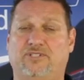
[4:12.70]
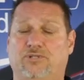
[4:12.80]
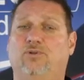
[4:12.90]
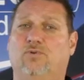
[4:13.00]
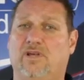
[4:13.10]

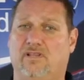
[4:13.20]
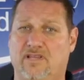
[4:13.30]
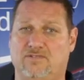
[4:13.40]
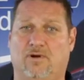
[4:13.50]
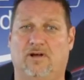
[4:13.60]
too
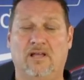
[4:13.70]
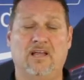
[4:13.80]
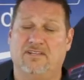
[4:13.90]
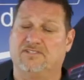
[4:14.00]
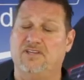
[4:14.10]
quickly as well.
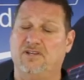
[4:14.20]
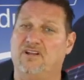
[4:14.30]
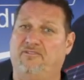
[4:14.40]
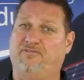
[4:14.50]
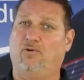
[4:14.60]
So you're
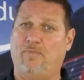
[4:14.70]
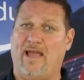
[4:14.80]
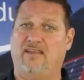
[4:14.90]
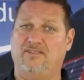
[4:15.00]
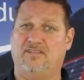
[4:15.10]
going to fall
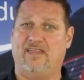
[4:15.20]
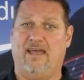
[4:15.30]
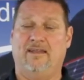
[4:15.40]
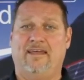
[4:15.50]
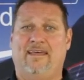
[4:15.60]
back into
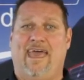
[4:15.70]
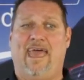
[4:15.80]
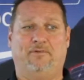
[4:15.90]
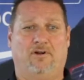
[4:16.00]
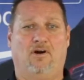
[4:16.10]
that
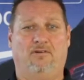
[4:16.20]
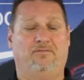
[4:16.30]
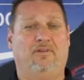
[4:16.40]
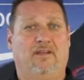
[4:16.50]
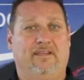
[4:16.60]
habit
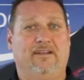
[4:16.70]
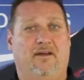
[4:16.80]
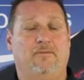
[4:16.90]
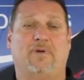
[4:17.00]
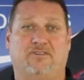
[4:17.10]
of
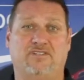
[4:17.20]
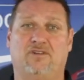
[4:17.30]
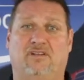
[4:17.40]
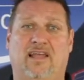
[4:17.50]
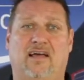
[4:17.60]
the
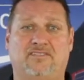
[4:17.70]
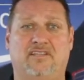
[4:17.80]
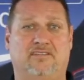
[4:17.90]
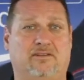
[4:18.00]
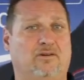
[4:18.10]
battery's not
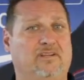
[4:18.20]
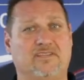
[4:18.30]
lasting as long.